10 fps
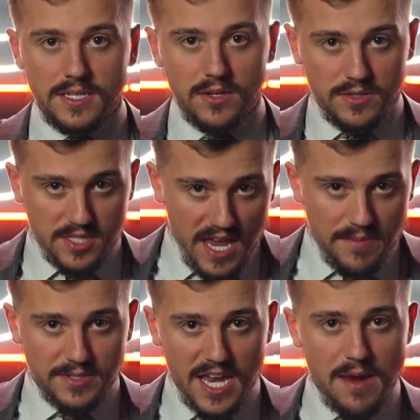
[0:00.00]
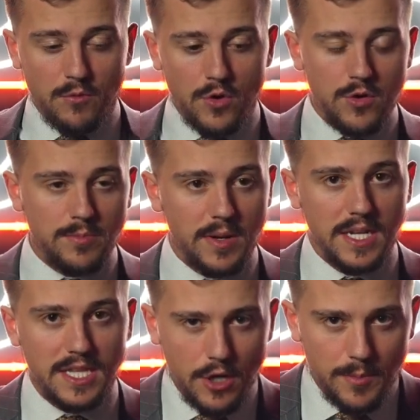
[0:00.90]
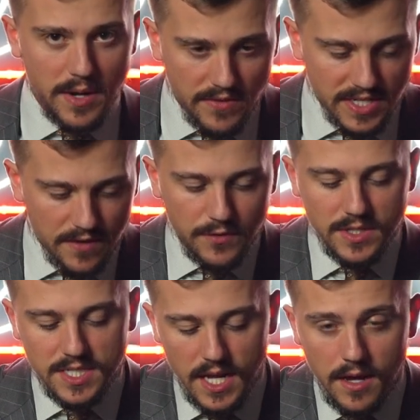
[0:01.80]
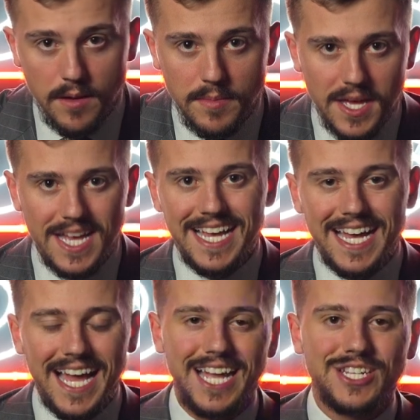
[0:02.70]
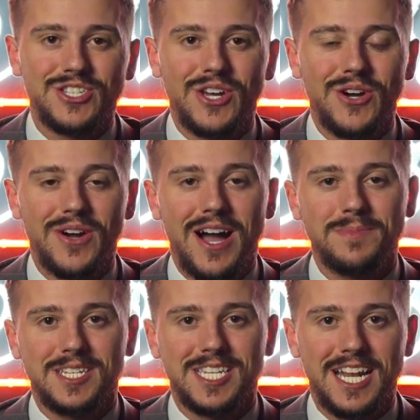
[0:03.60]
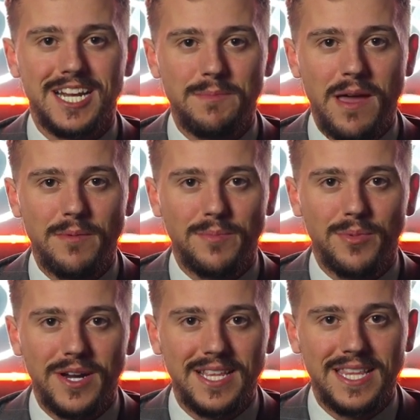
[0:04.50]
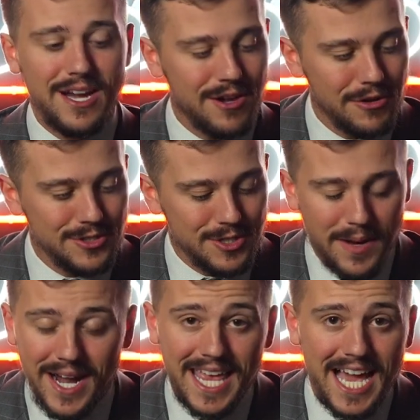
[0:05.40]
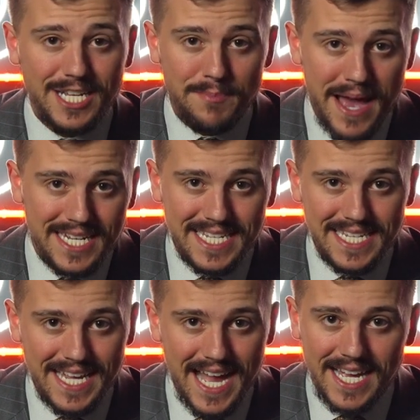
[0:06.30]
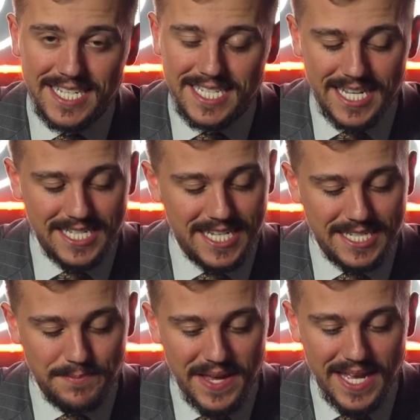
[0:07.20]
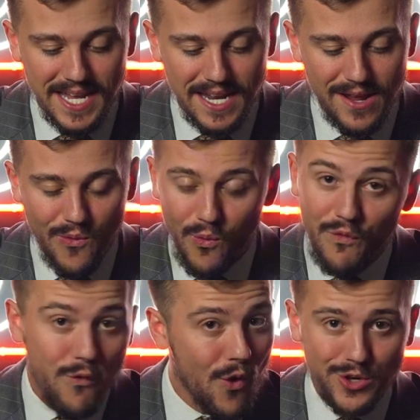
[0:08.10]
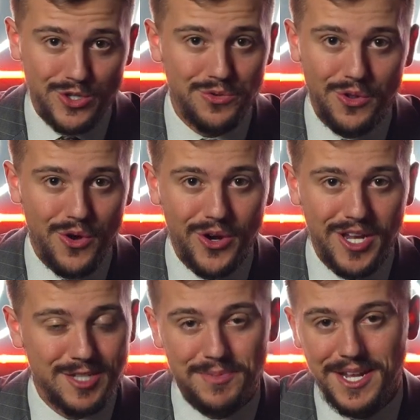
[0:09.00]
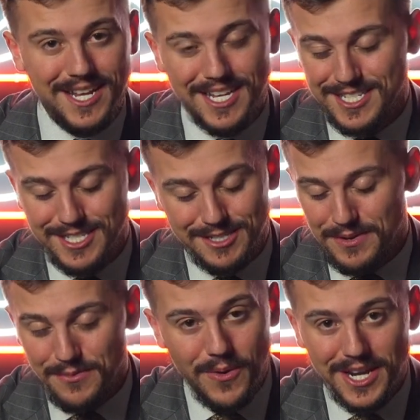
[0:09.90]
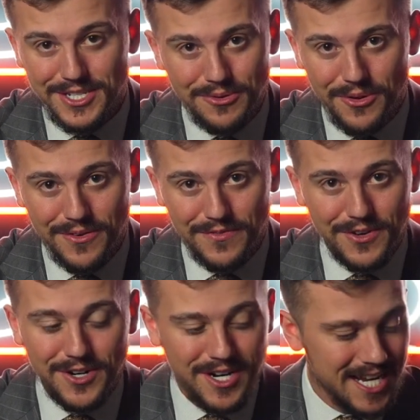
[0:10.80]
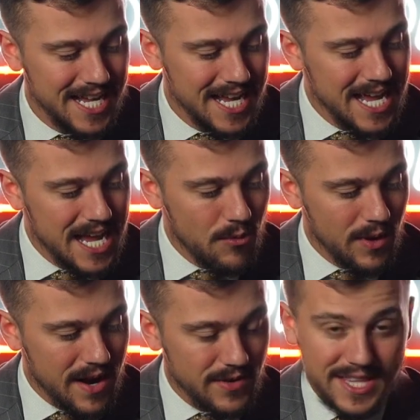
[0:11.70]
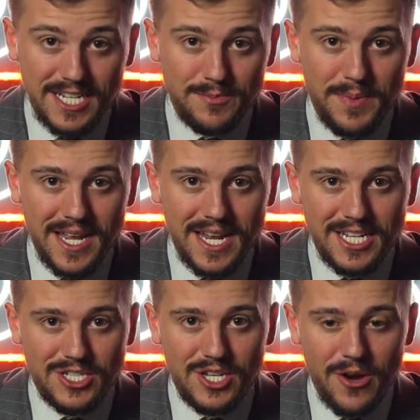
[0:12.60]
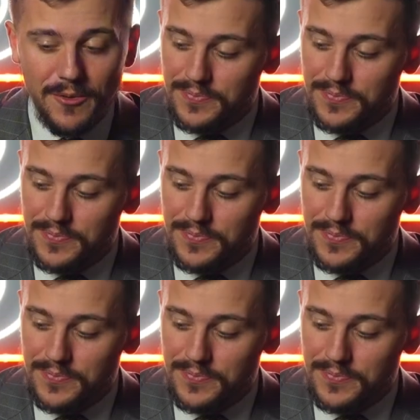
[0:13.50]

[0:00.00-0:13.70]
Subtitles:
same room, but a little bit of a different setup. And so I'm excited to be able to bring the Young Closers podcast back to you guys, because it's been far too long. It's just been way too long for whatever thing's been. And so